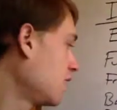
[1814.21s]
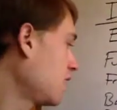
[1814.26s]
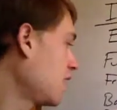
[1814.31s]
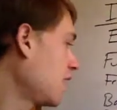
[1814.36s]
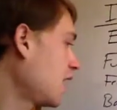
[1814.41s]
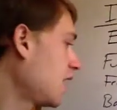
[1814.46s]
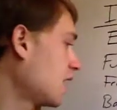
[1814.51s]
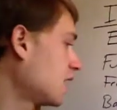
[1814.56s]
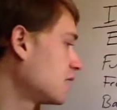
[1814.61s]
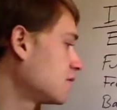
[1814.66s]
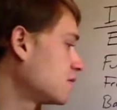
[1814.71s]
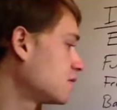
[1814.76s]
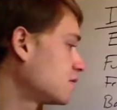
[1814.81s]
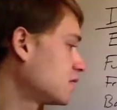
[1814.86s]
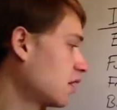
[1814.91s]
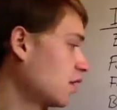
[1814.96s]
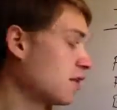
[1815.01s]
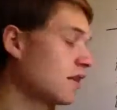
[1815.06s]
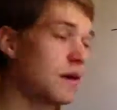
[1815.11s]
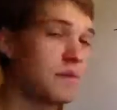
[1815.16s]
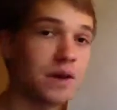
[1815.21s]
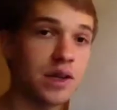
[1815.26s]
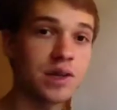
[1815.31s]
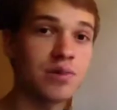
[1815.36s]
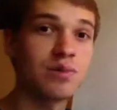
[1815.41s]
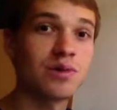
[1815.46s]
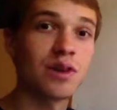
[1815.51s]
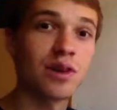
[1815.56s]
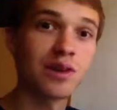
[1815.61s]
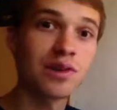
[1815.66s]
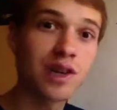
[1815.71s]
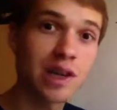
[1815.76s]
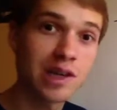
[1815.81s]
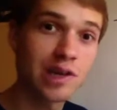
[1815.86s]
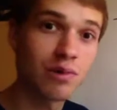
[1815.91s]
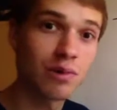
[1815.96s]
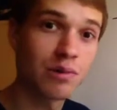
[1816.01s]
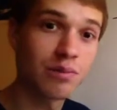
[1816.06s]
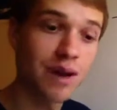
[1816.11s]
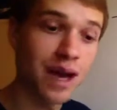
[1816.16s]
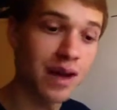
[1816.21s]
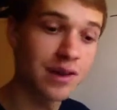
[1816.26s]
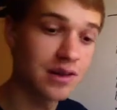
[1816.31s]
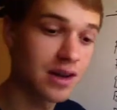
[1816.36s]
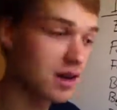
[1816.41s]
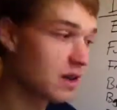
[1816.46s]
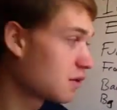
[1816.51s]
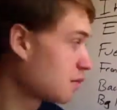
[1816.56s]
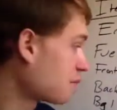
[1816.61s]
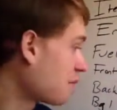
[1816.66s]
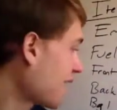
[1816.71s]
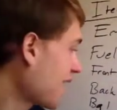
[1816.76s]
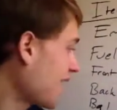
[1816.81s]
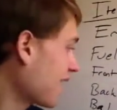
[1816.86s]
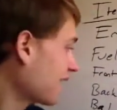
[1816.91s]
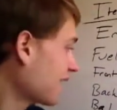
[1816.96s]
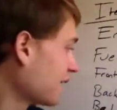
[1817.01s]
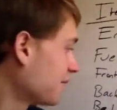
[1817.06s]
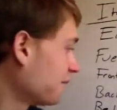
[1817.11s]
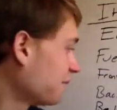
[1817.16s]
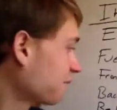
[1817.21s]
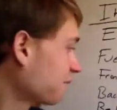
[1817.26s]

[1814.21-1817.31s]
and so that means we took 61 pounds out of the back.